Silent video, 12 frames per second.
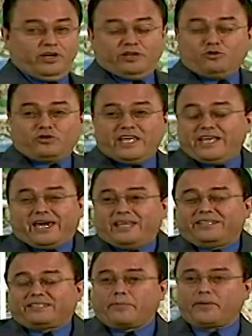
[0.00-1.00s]
So you
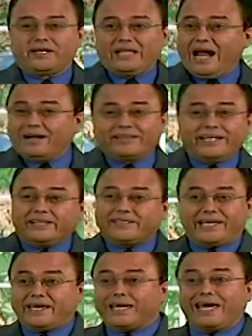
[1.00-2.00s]
have to discipline
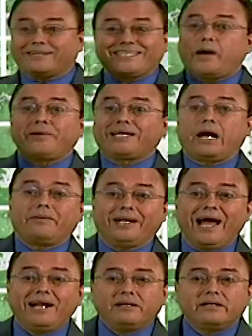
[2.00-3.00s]
yourself. You have to know how
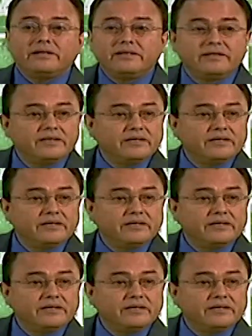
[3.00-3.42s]
to speak.